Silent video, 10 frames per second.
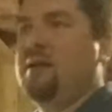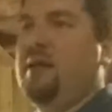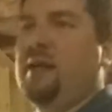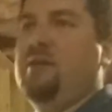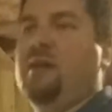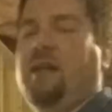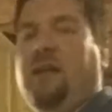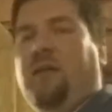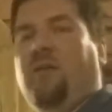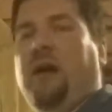Then I took
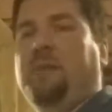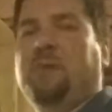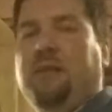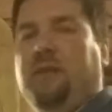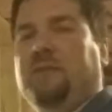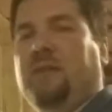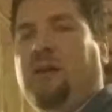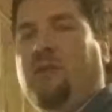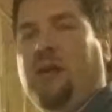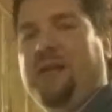another option you
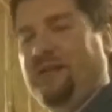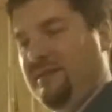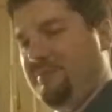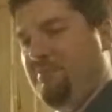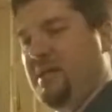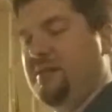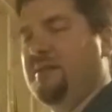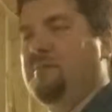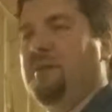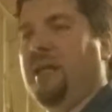saw where I just
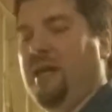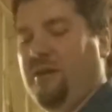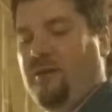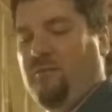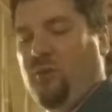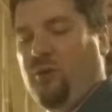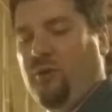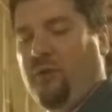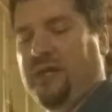bunched them together and poured